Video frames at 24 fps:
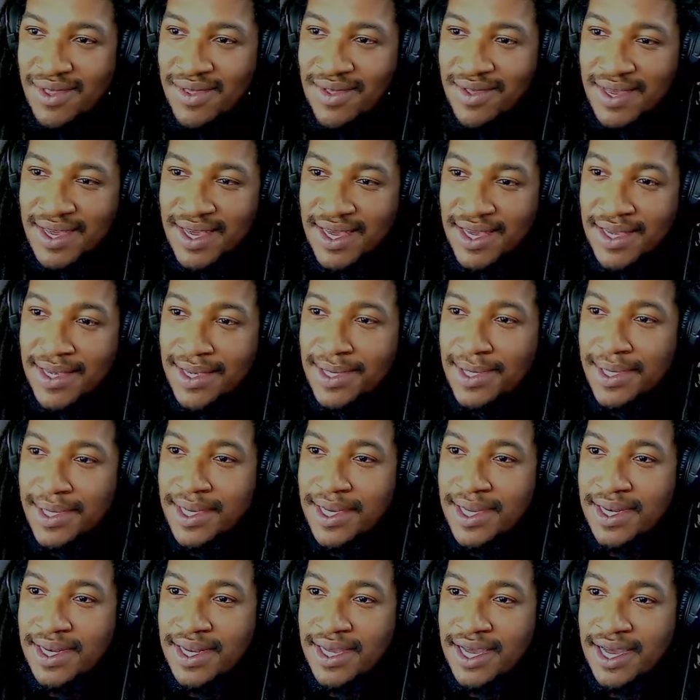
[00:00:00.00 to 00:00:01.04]
He ain't see
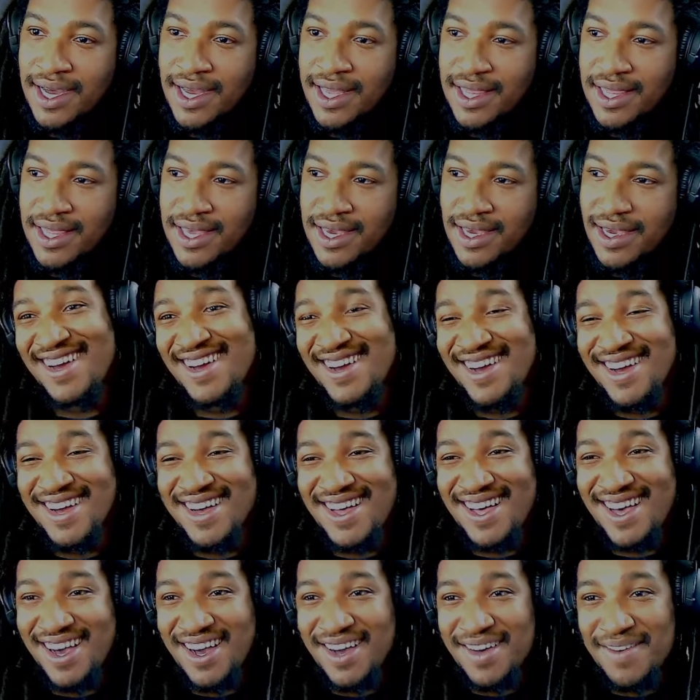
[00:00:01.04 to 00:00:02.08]
nothing.
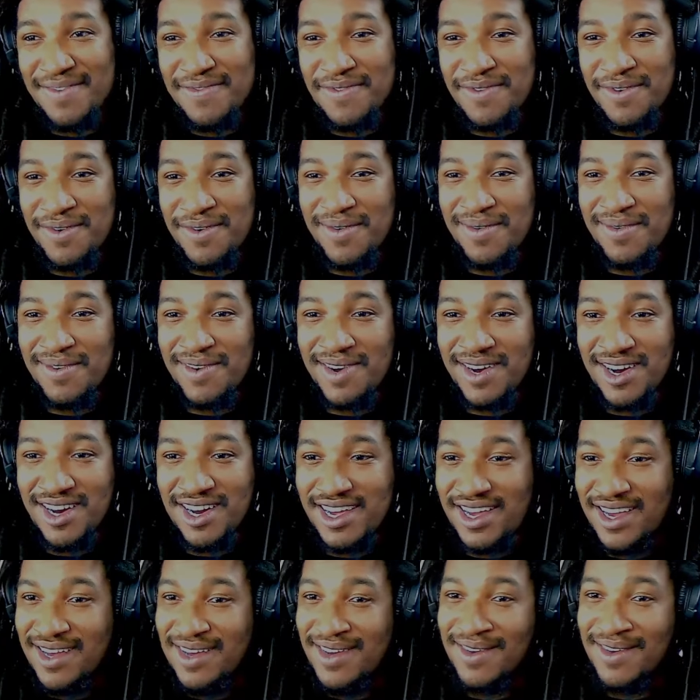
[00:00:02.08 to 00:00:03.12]
Like, for
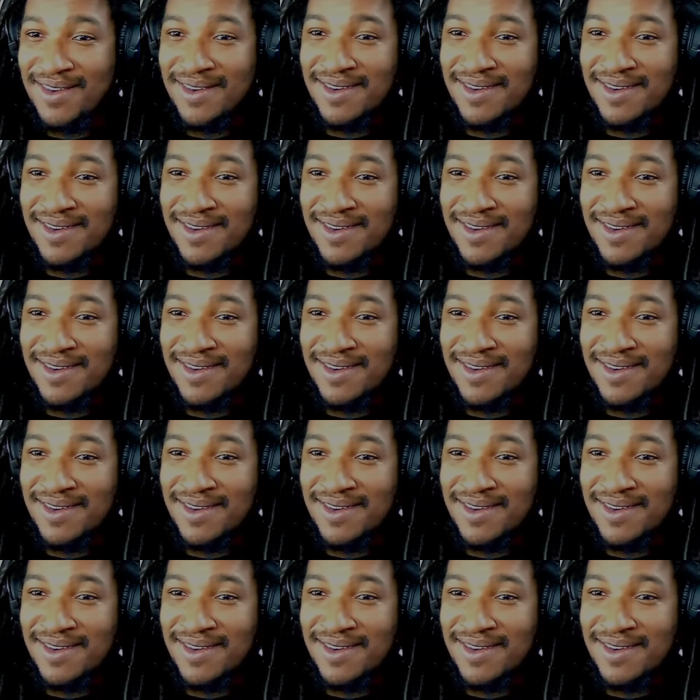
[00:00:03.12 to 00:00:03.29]
real.